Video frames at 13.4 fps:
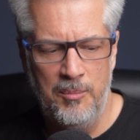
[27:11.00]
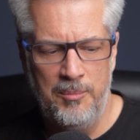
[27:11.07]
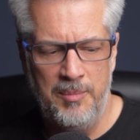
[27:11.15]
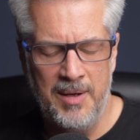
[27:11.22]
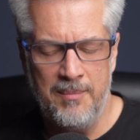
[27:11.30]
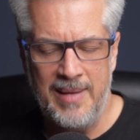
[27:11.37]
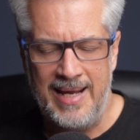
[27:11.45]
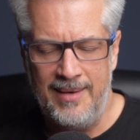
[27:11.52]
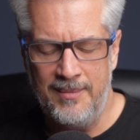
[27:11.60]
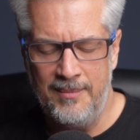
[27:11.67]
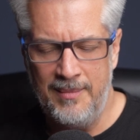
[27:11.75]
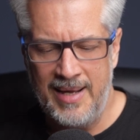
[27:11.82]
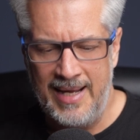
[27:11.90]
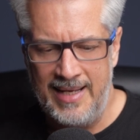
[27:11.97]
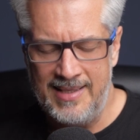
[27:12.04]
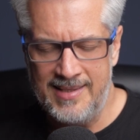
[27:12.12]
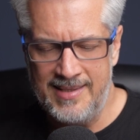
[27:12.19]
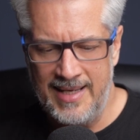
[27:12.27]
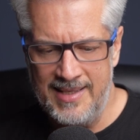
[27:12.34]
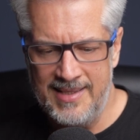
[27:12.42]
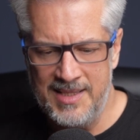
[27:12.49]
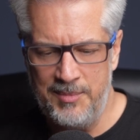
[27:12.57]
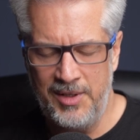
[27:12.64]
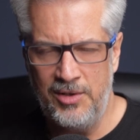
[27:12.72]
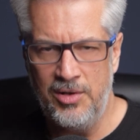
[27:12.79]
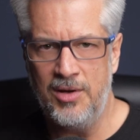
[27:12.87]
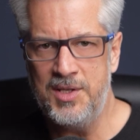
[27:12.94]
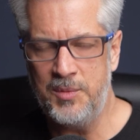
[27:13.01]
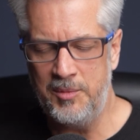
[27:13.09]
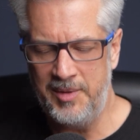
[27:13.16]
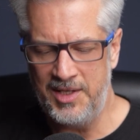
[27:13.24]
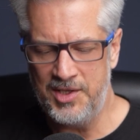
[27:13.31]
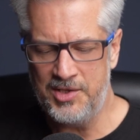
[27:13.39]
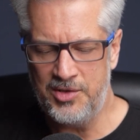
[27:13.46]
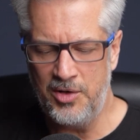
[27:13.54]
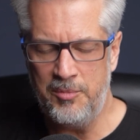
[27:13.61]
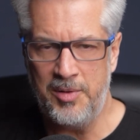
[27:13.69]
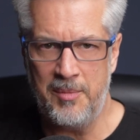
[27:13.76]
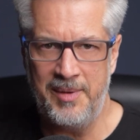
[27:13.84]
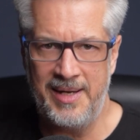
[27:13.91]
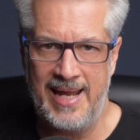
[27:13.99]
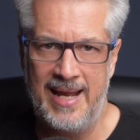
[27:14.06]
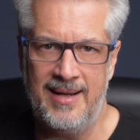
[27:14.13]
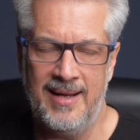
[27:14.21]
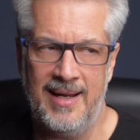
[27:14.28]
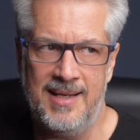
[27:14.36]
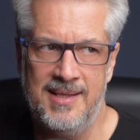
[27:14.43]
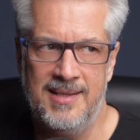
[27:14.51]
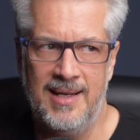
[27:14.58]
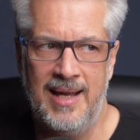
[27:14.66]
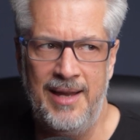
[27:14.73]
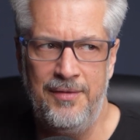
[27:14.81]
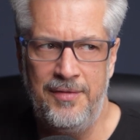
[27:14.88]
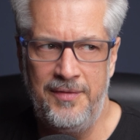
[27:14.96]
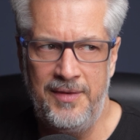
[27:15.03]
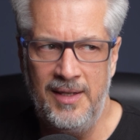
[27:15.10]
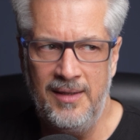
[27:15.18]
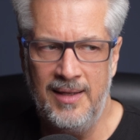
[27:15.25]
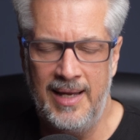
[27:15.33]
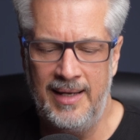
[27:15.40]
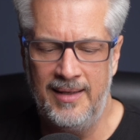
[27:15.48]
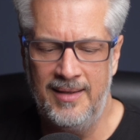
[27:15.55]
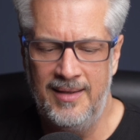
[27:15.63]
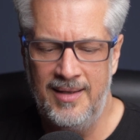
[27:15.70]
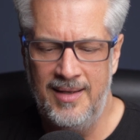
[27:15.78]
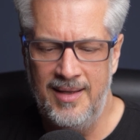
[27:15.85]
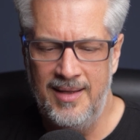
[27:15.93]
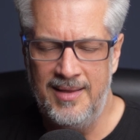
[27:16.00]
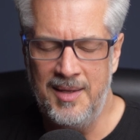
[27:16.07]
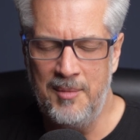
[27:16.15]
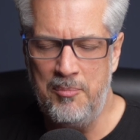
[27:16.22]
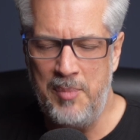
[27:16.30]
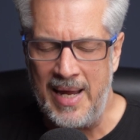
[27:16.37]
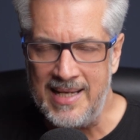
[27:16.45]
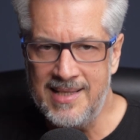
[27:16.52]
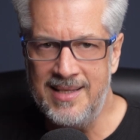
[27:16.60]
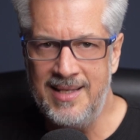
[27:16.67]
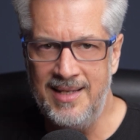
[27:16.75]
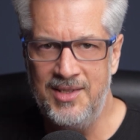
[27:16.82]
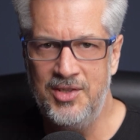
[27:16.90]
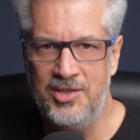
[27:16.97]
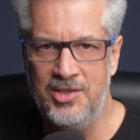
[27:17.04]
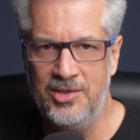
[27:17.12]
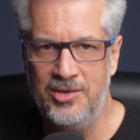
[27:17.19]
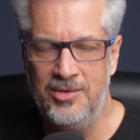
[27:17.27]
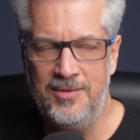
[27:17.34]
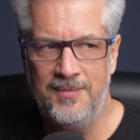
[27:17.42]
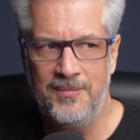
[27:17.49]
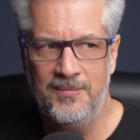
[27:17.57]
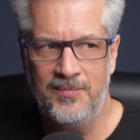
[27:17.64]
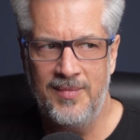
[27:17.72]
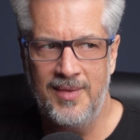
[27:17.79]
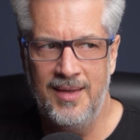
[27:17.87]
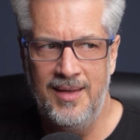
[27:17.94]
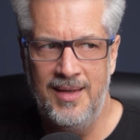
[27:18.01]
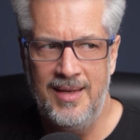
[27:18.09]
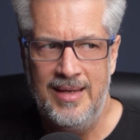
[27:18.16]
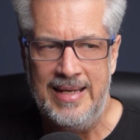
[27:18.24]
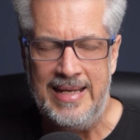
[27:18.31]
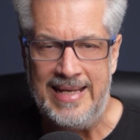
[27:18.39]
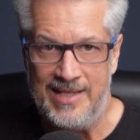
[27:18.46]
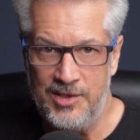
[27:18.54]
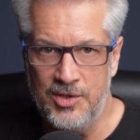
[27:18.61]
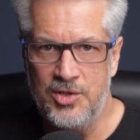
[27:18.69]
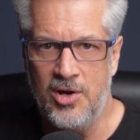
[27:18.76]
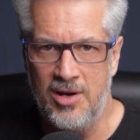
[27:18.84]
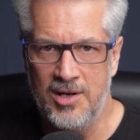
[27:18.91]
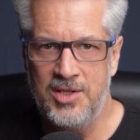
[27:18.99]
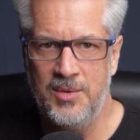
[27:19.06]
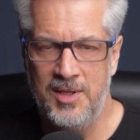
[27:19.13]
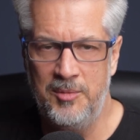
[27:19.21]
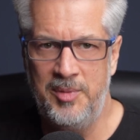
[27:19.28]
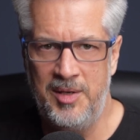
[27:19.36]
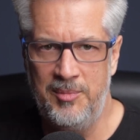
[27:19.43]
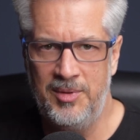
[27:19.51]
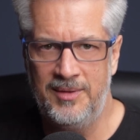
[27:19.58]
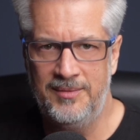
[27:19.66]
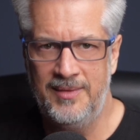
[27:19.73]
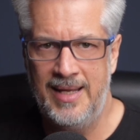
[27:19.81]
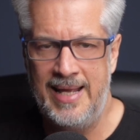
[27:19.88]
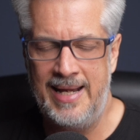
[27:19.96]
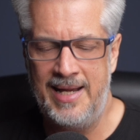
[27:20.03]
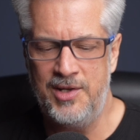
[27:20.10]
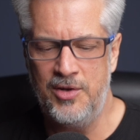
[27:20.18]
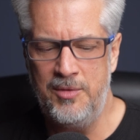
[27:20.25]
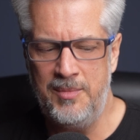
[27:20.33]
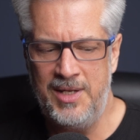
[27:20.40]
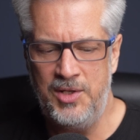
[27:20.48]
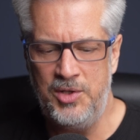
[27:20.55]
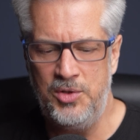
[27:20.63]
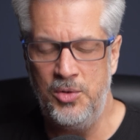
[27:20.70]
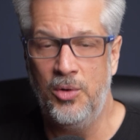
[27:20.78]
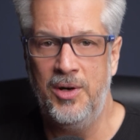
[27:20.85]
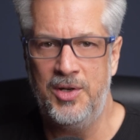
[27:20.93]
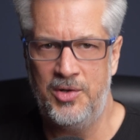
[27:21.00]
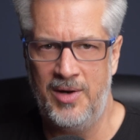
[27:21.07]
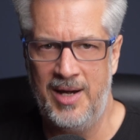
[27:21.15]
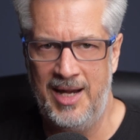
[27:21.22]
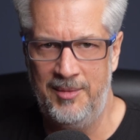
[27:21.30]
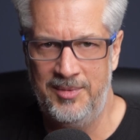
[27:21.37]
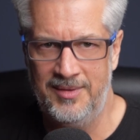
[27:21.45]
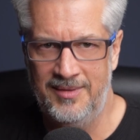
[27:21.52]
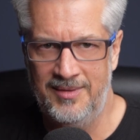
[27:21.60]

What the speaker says: But my sense is because we're being so propagandized, I feel like the best thing to do is to talk to other people. And I don't mean your tribe.